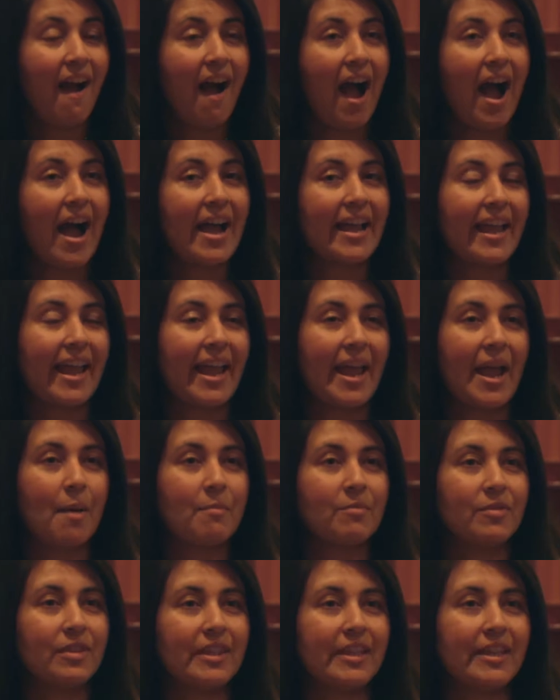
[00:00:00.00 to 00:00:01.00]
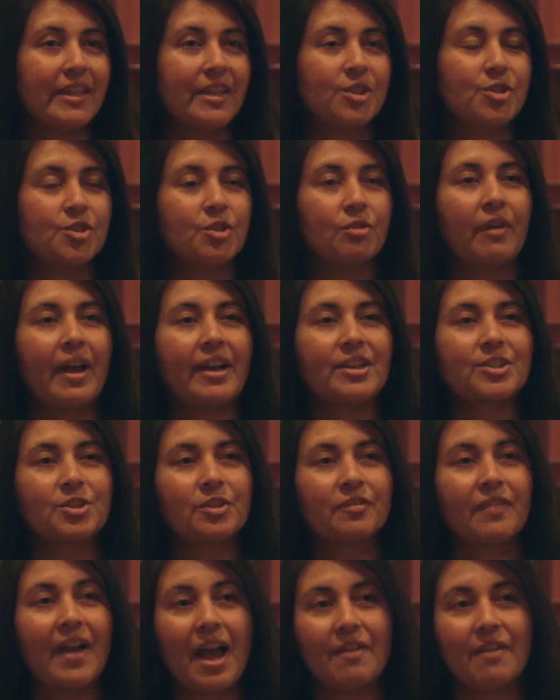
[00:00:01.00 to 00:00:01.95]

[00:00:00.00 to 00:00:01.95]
I am the Director of